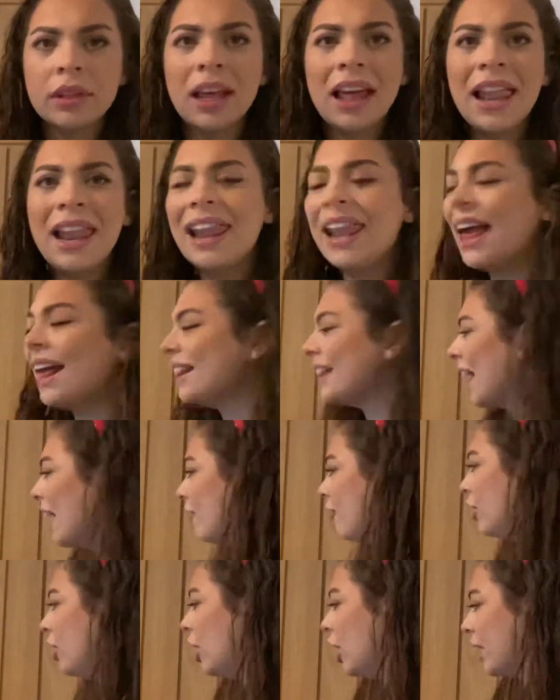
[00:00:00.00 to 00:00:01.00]
Let's have a
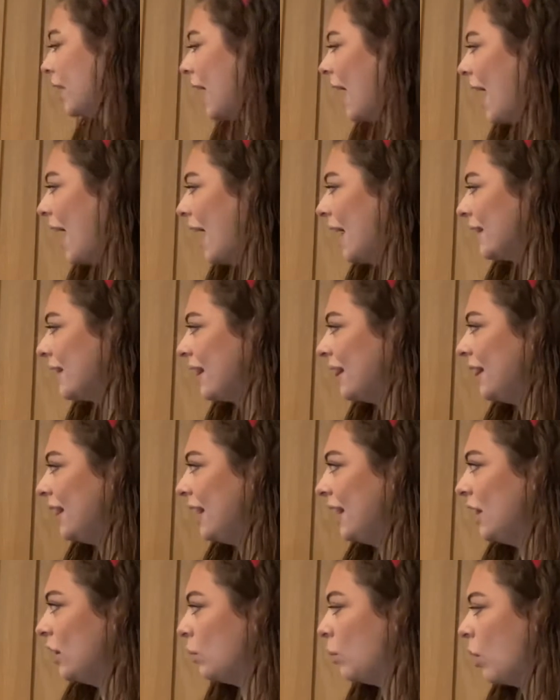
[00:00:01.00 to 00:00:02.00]
look at
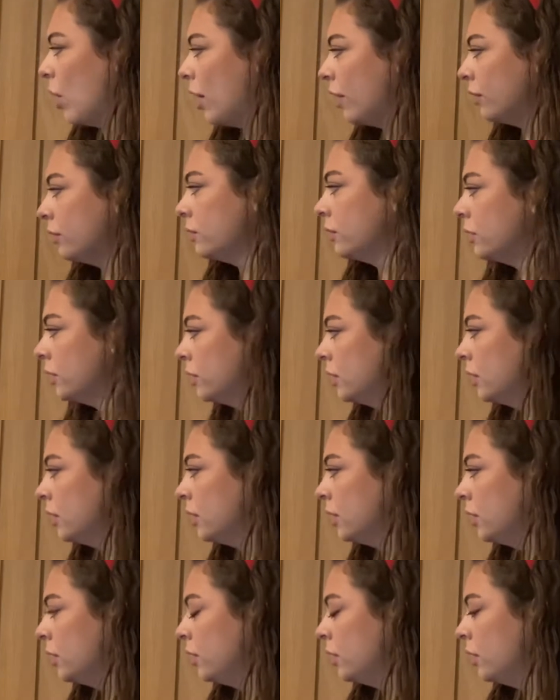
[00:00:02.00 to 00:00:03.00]
this one.
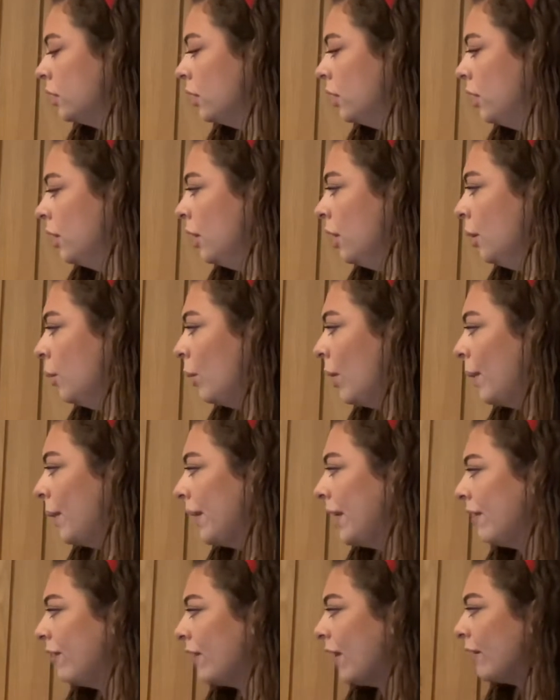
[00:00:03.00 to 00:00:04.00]
Well,
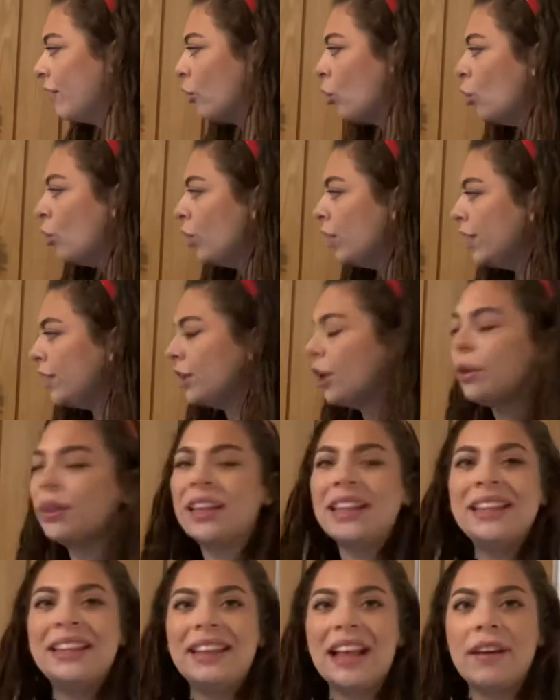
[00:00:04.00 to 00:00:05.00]
if I've already know that
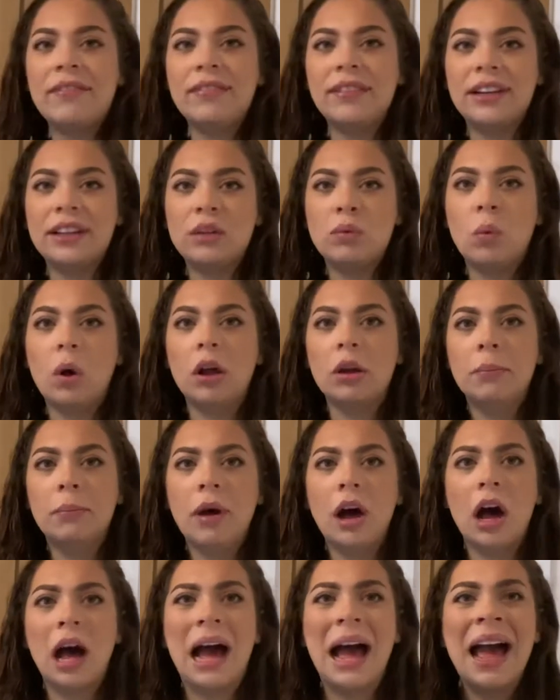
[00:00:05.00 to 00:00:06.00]
7 is one
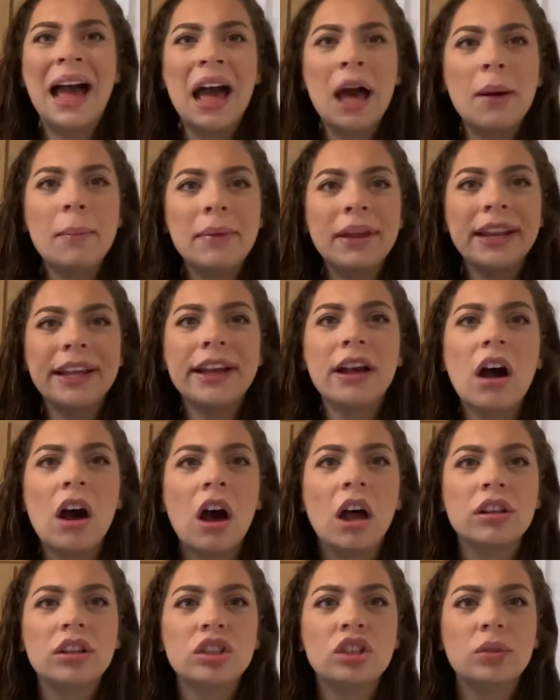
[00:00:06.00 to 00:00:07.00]
part, how many
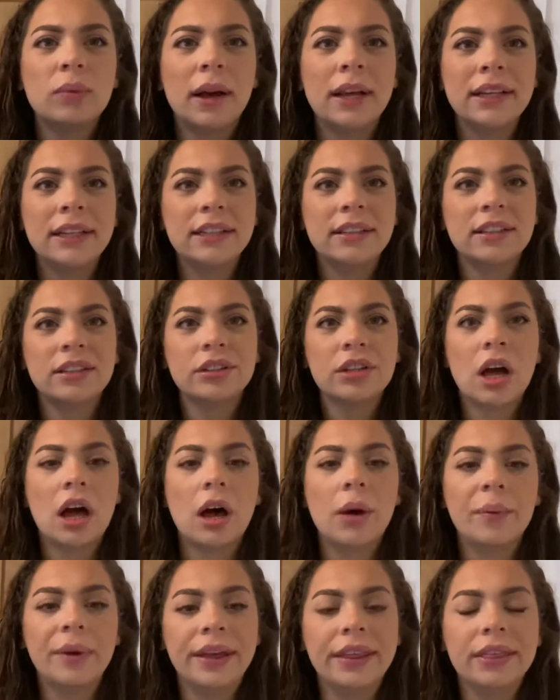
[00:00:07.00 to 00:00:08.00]
cards do I need to start
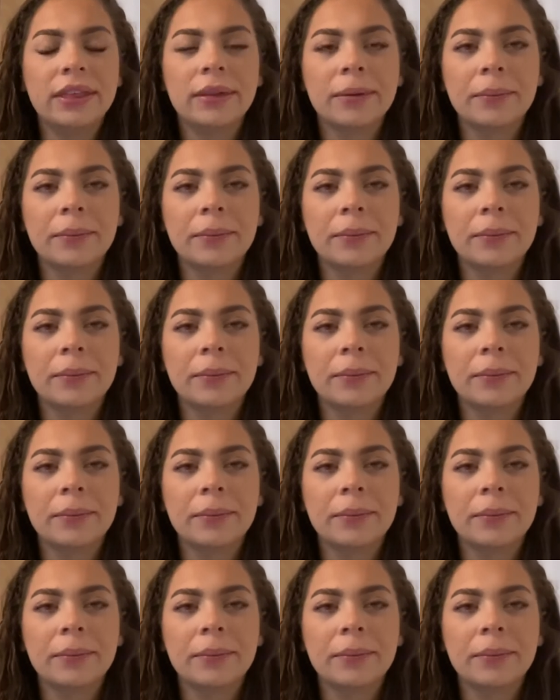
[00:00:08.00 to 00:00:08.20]
with?